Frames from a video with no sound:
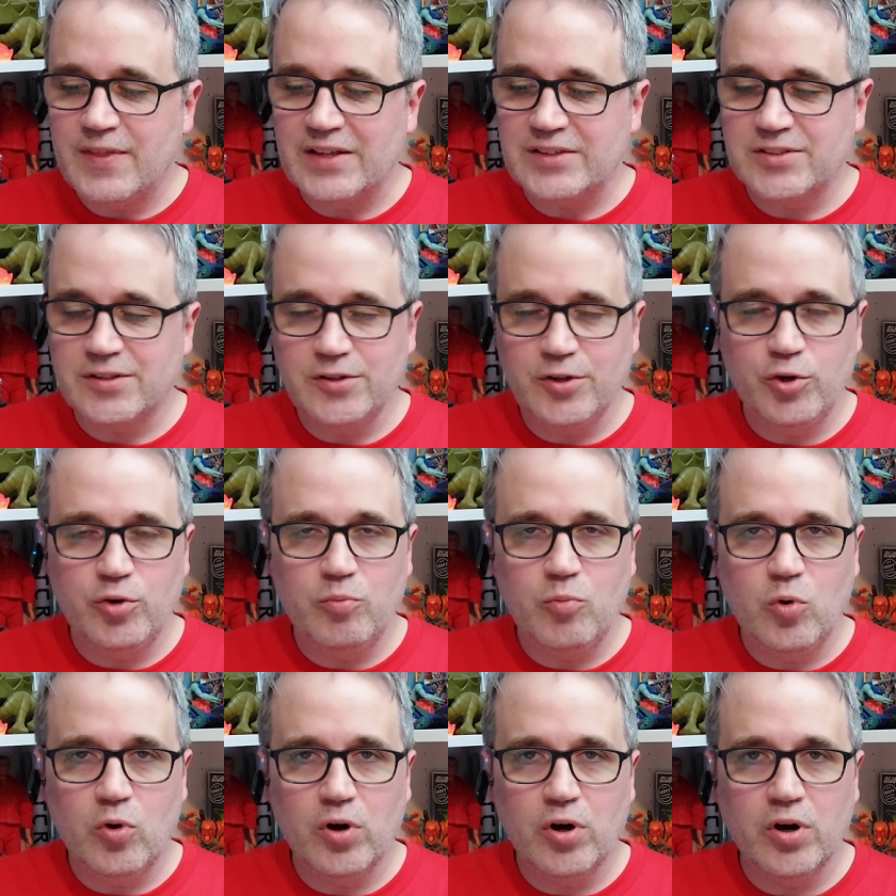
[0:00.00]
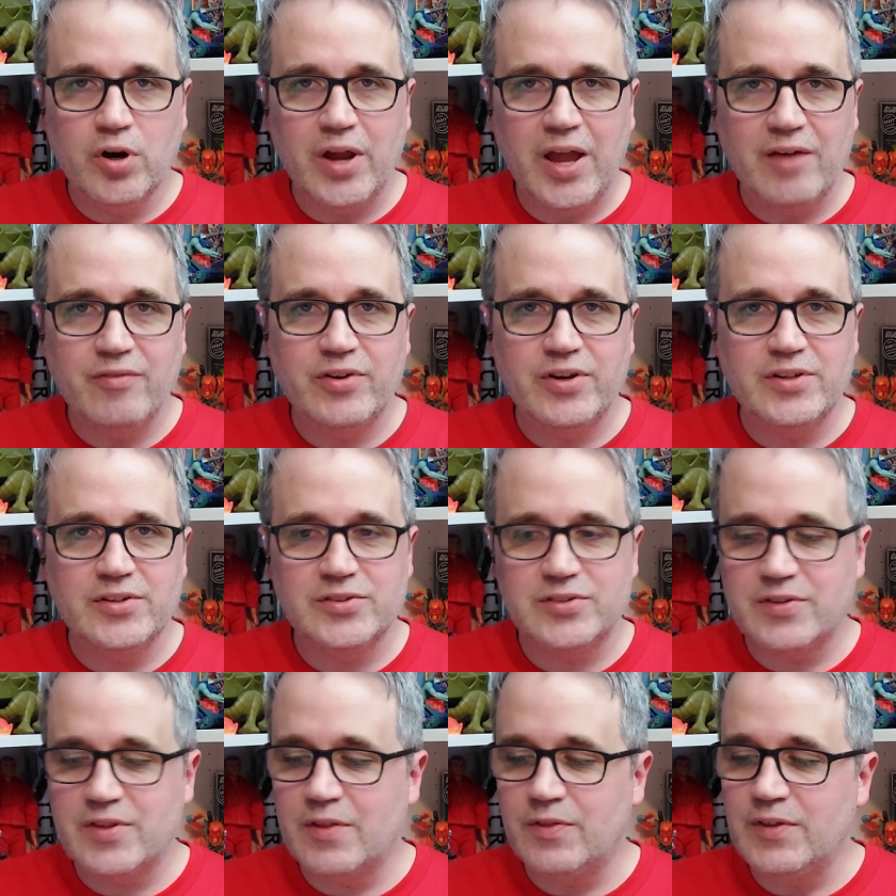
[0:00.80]
a little more
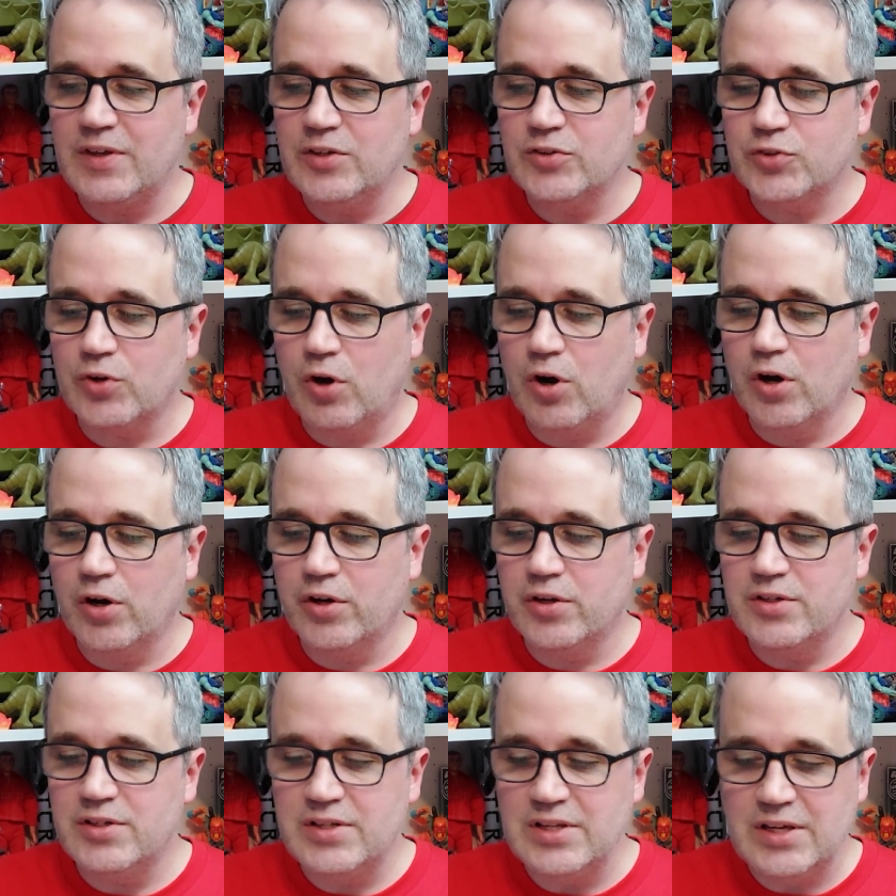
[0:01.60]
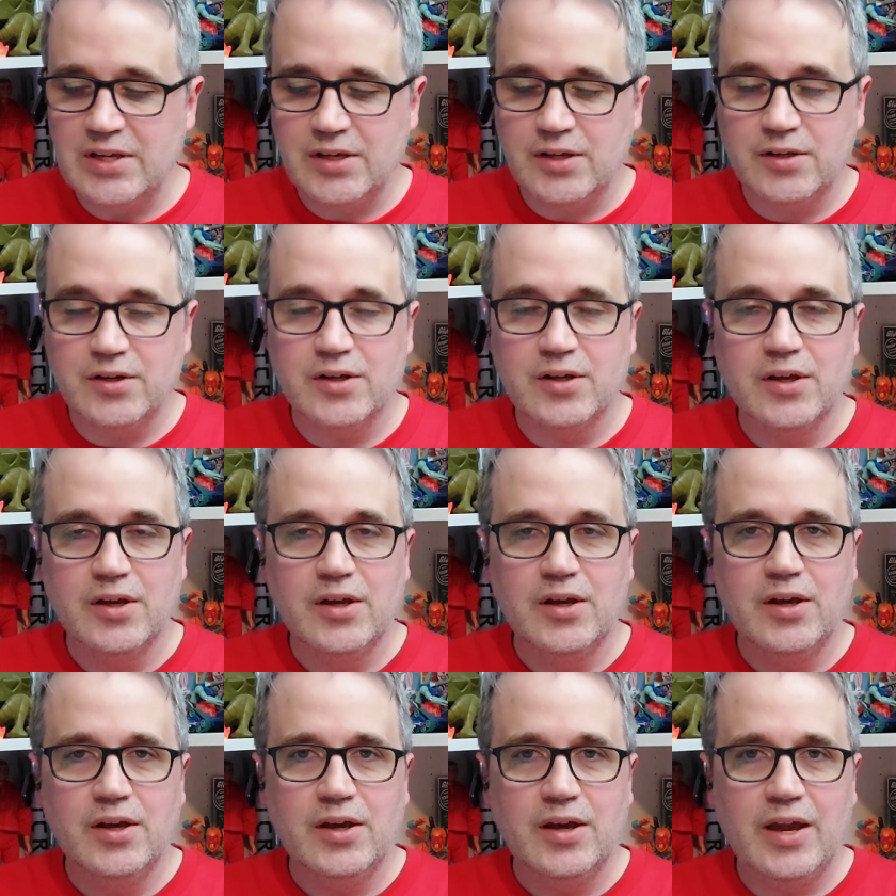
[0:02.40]
evidence that these are indeed
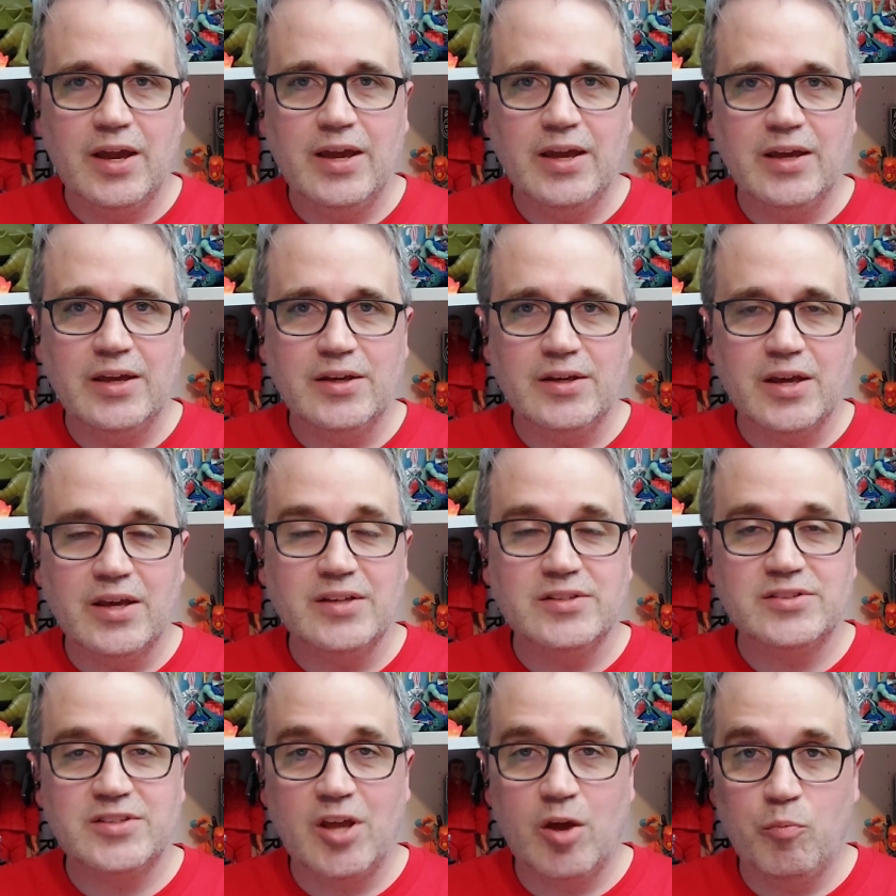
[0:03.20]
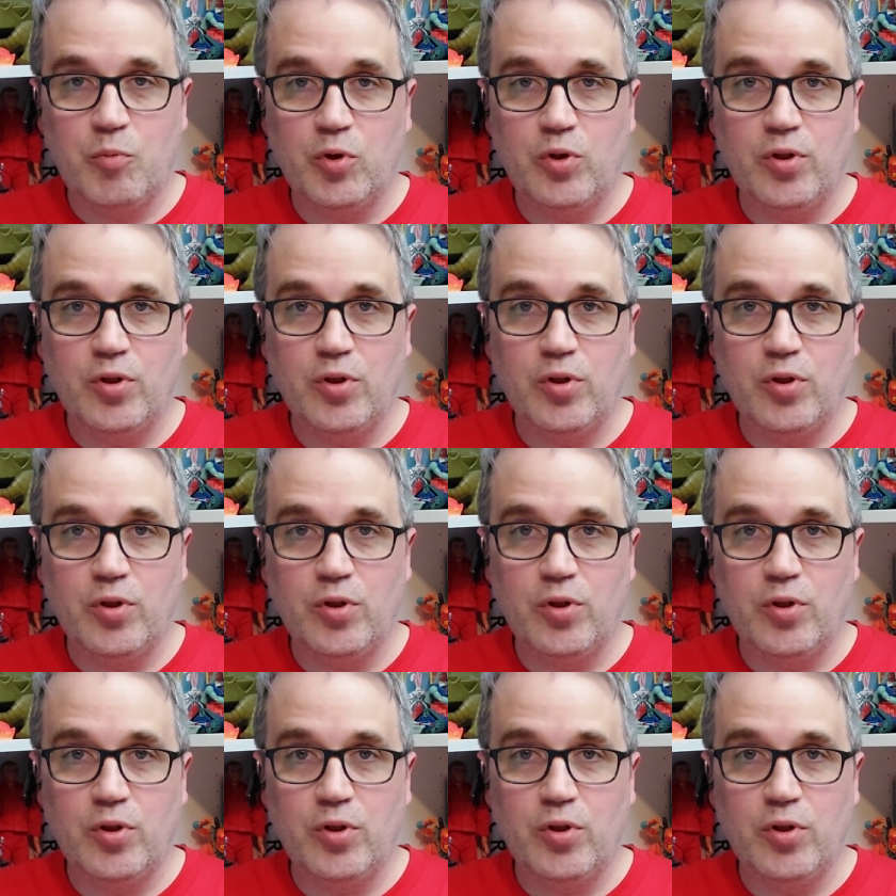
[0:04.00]
a sample